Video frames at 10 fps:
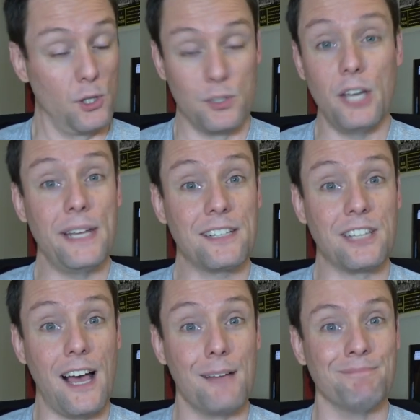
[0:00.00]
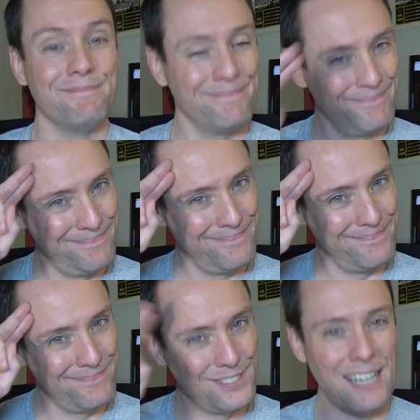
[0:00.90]
Until next time,
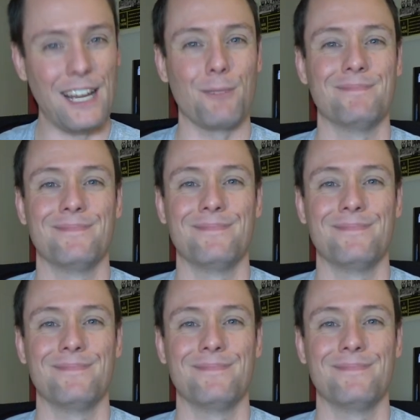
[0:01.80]
take care.